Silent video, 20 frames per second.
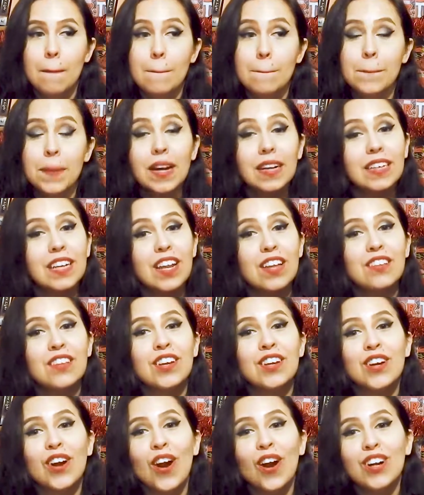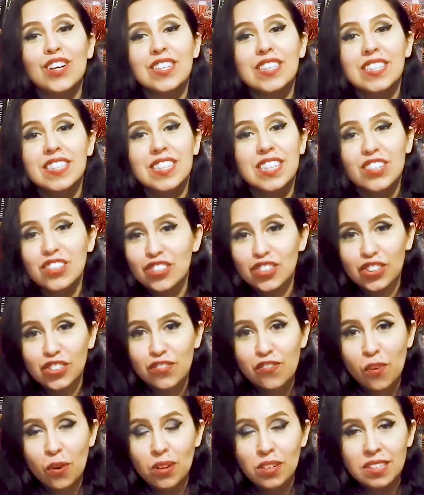But there are sinister
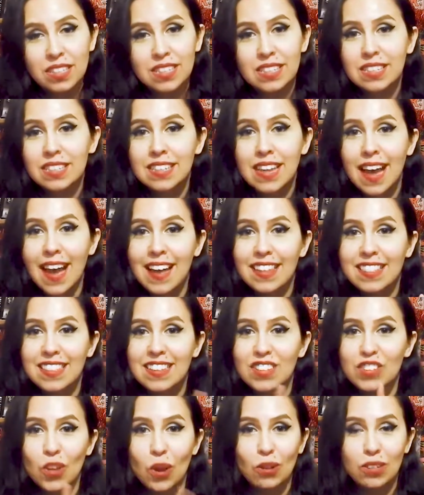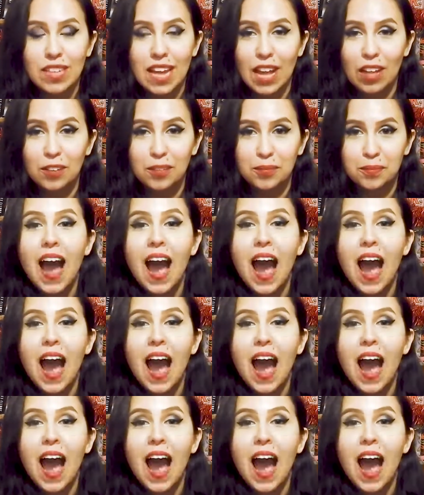forces at this hotel.